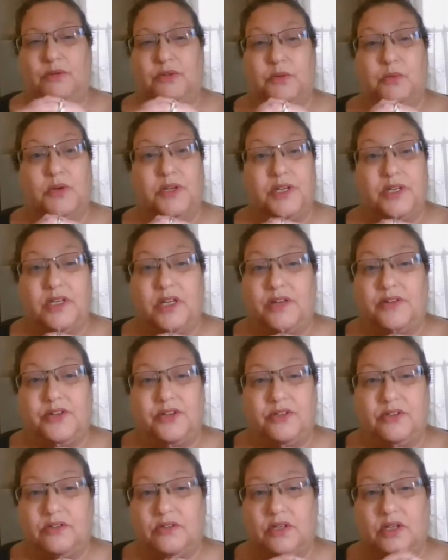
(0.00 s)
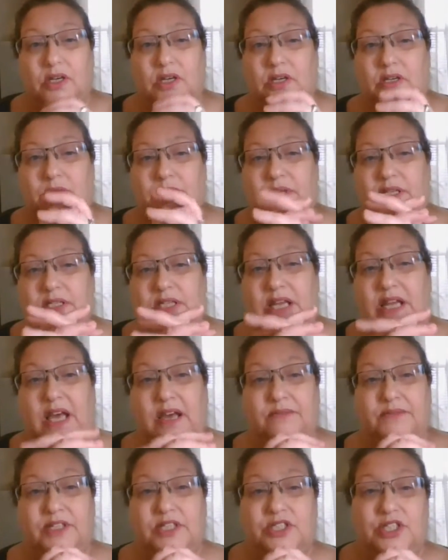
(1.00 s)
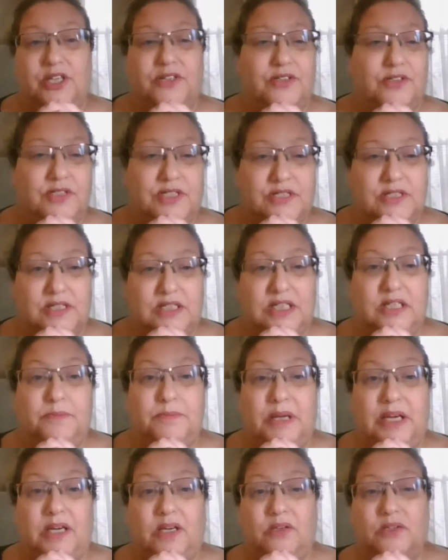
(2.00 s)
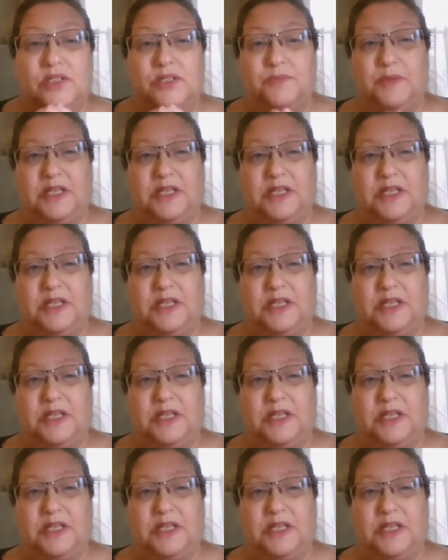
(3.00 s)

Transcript: with one another, and they have each other's emails,